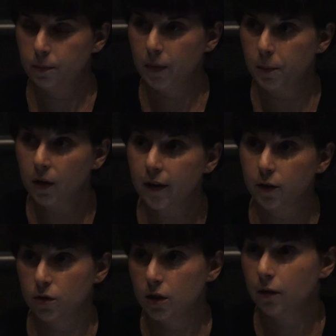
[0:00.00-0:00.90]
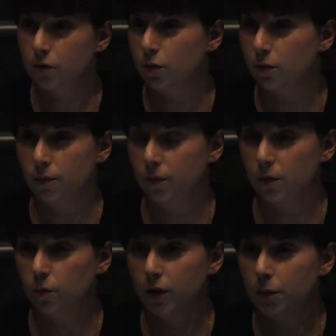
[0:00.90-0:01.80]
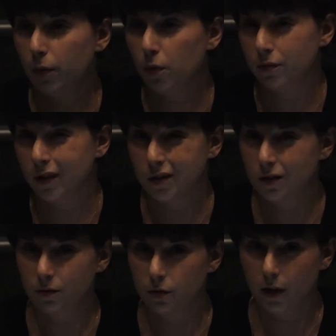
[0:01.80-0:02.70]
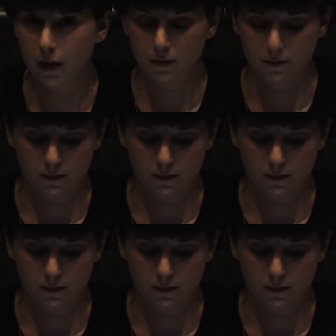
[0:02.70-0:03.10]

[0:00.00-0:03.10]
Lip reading: people like yourselves are really perfect for that.